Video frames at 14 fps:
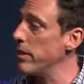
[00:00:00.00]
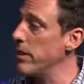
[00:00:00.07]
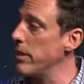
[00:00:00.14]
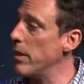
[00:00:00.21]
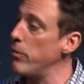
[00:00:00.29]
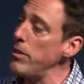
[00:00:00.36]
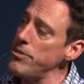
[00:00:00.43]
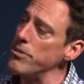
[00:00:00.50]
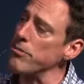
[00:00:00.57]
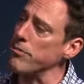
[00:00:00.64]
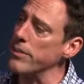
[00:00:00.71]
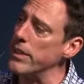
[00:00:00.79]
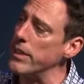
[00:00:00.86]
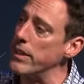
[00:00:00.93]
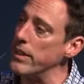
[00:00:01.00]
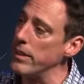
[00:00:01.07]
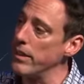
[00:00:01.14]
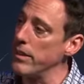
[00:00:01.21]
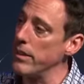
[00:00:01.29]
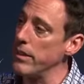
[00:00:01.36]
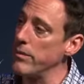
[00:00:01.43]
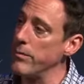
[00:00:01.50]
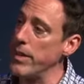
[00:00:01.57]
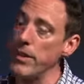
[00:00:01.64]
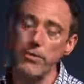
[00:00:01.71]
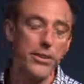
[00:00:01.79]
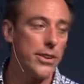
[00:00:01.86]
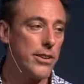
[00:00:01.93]
And I want you to read it. I'm not
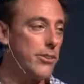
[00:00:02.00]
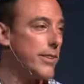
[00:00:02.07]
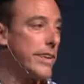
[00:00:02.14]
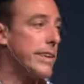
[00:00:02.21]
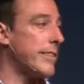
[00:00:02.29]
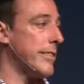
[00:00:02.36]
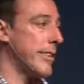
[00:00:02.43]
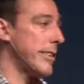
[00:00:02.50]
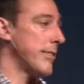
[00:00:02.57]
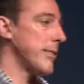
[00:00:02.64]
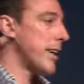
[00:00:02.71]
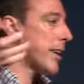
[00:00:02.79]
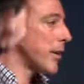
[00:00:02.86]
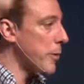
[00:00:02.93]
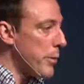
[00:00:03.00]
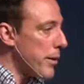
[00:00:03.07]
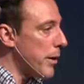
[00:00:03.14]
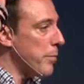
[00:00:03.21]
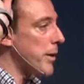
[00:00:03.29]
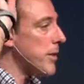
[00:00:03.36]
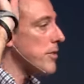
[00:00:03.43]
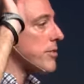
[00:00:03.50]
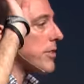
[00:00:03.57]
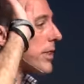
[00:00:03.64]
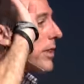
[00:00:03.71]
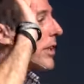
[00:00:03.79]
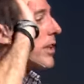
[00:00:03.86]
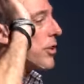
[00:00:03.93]
even going to read it to you. I'm not going to put it up on the screen.